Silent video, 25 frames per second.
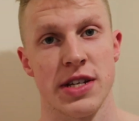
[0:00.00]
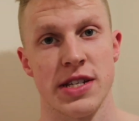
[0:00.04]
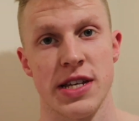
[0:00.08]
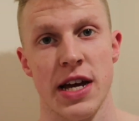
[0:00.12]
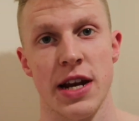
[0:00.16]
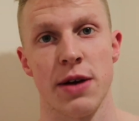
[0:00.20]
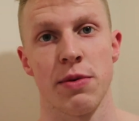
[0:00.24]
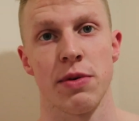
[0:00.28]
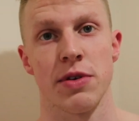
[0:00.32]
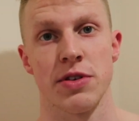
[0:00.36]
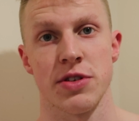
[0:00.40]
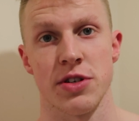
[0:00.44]
I
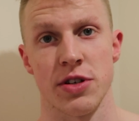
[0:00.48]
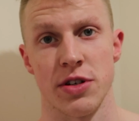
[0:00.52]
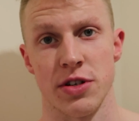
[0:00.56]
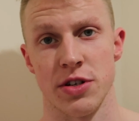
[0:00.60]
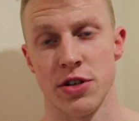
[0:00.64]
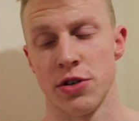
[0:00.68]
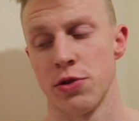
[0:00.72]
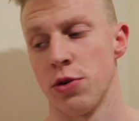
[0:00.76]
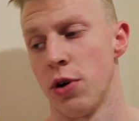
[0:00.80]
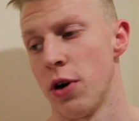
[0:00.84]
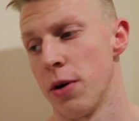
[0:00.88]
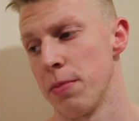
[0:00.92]
said I wasn't
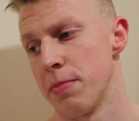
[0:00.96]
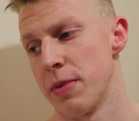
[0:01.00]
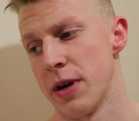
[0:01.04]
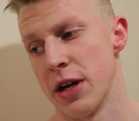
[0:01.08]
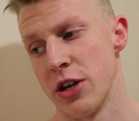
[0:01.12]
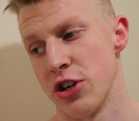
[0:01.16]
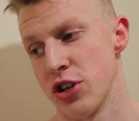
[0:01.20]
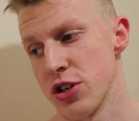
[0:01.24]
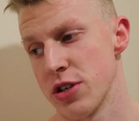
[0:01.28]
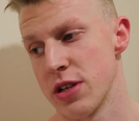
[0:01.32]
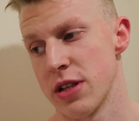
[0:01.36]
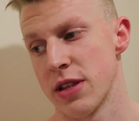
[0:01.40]
going to squat,
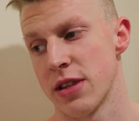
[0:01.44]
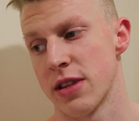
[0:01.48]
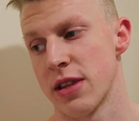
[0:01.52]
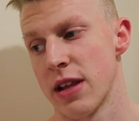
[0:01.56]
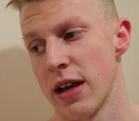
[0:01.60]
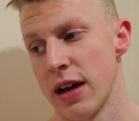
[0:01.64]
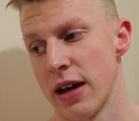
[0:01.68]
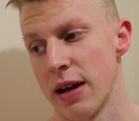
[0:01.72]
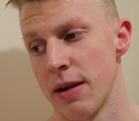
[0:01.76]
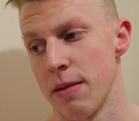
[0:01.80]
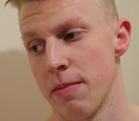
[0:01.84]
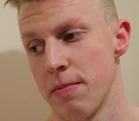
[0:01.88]
but I just,
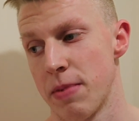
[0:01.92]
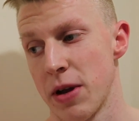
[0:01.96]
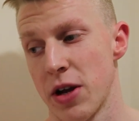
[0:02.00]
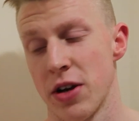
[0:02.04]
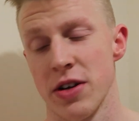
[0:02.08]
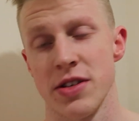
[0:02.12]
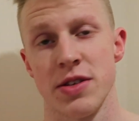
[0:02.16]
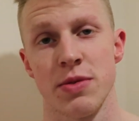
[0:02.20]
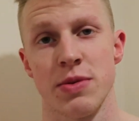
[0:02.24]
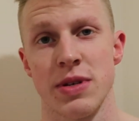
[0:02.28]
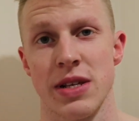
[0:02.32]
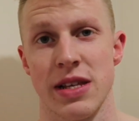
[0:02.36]

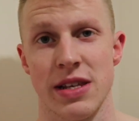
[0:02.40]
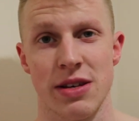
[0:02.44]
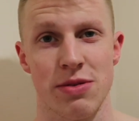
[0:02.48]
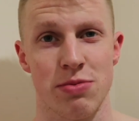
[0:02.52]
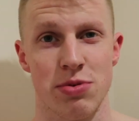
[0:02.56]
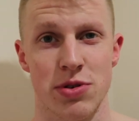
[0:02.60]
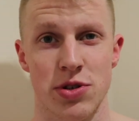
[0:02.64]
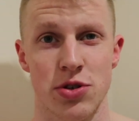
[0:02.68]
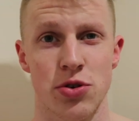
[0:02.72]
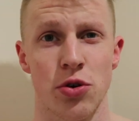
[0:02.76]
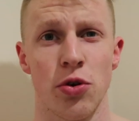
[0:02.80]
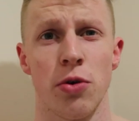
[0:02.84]
because it
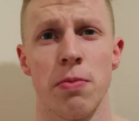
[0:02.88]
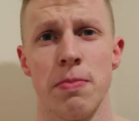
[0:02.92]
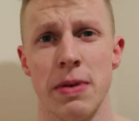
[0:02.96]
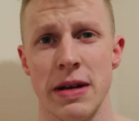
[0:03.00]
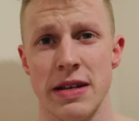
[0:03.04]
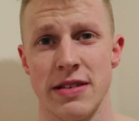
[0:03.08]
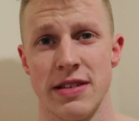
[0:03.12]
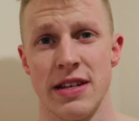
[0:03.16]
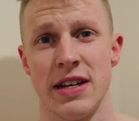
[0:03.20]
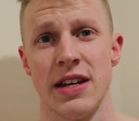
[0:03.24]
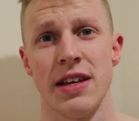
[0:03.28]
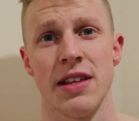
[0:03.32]
was so
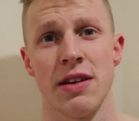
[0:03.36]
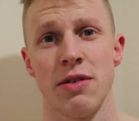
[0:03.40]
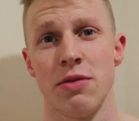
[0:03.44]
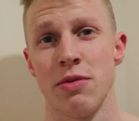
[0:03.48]
busy,